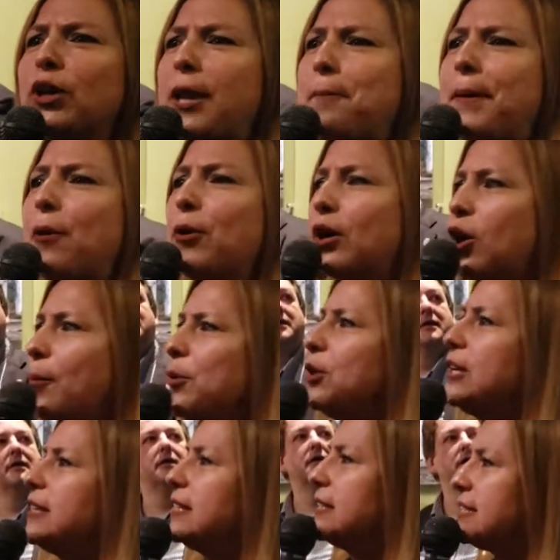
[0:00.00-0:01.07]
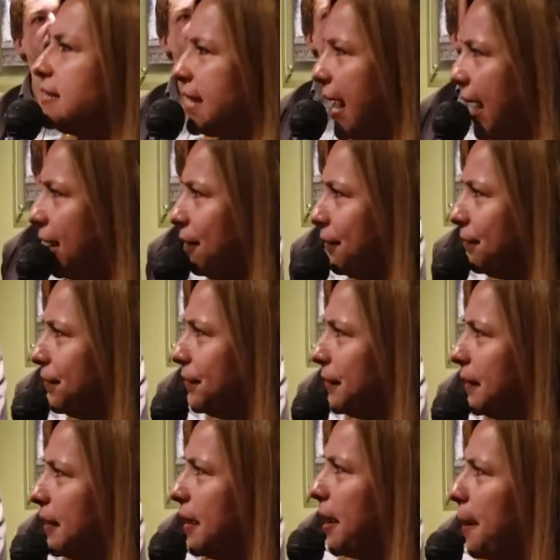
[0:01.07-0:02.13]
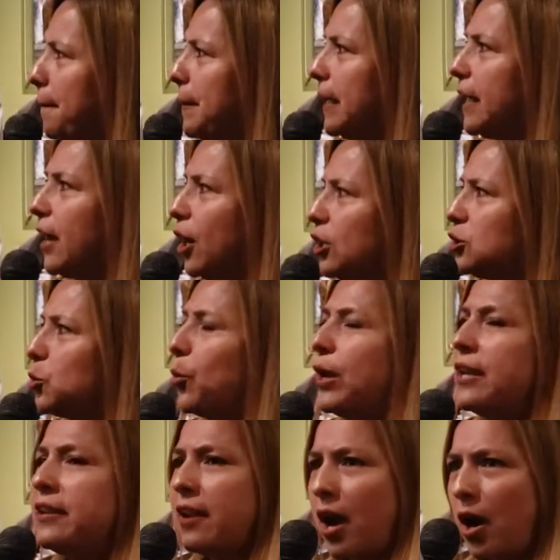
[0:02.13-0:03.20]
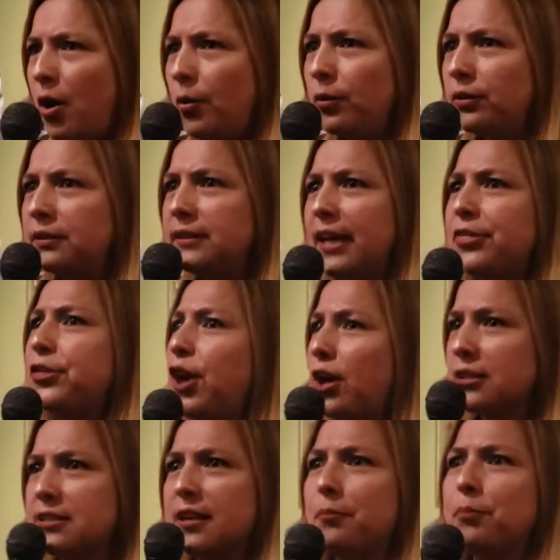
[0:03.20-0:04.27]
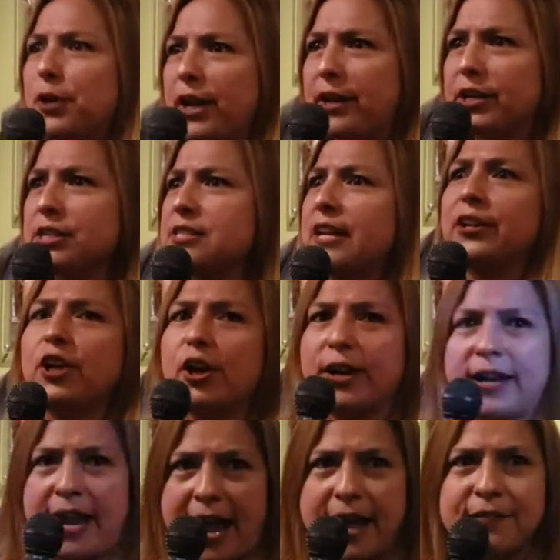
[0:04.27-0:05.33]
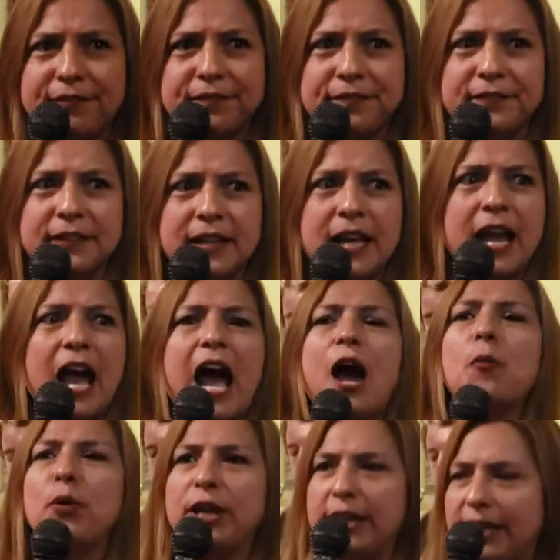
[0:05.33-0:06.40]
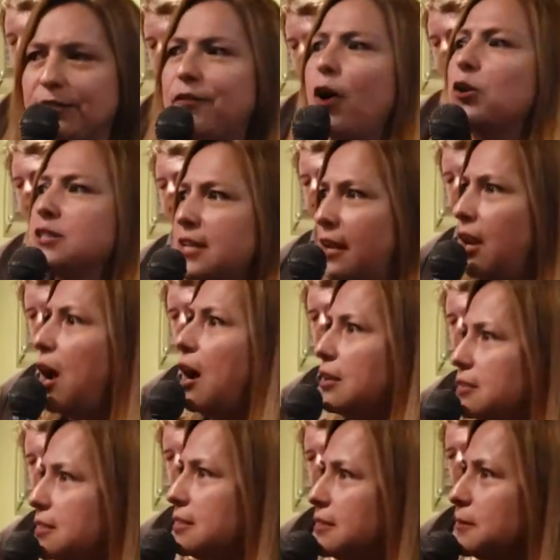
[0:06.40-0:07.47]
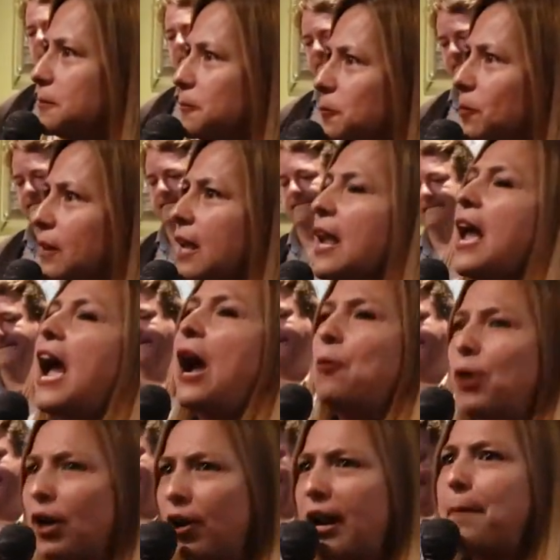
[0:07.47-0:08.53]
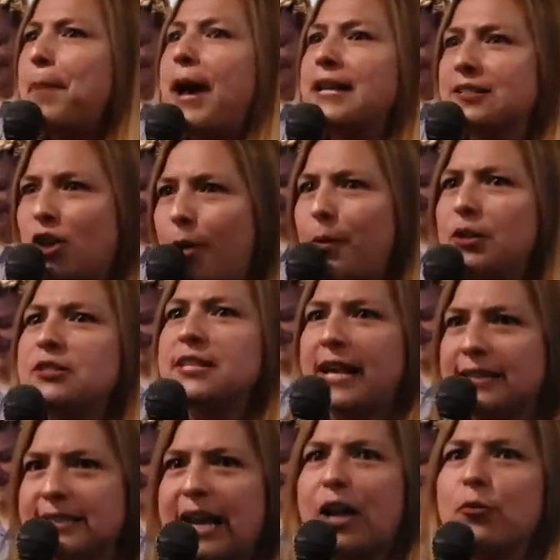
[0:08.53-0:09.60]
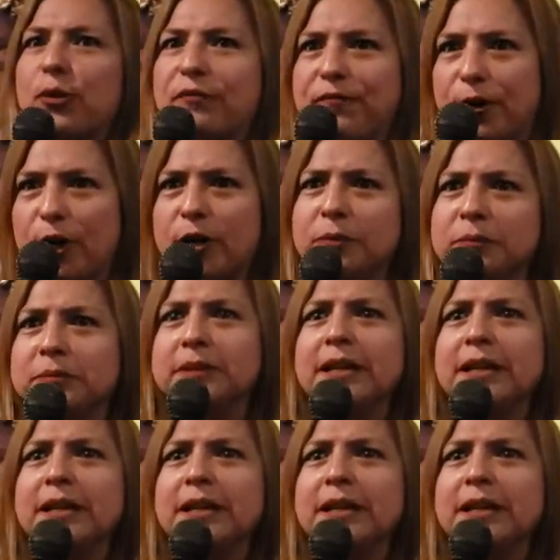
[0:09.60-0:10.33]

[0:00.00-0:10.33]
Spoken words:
keep our community safe because we know that thoughts and prayers are not enough and we need votes and laws. And we're gonna pass common sense gun reform